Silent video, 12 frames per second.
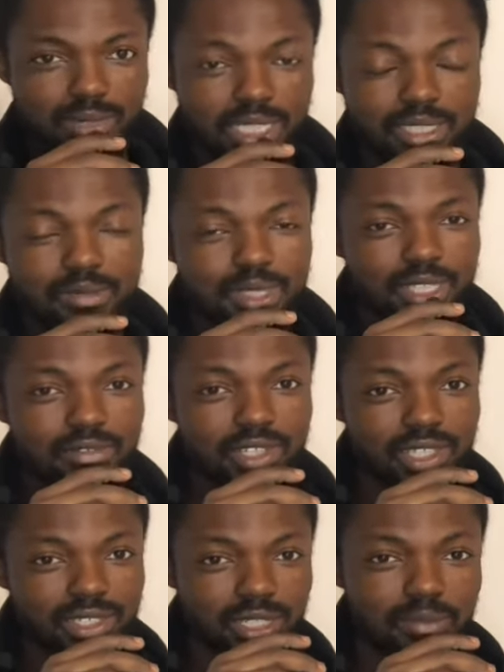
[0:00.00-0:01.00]
My name is
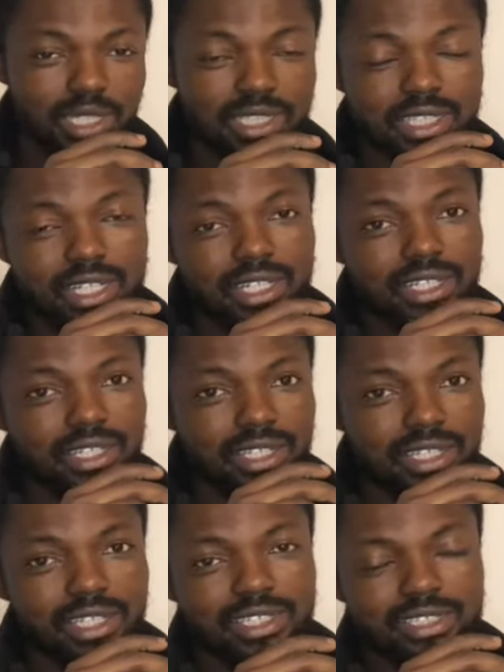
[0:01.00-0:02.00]
Evalsam Eta,
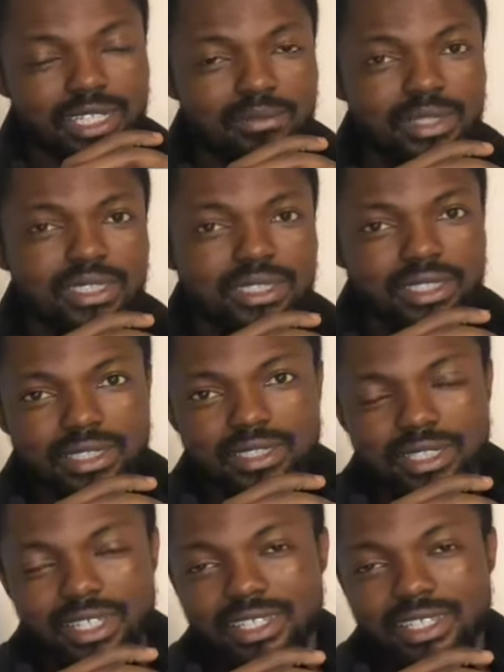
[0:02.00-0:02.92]
aka Sammy Sticks,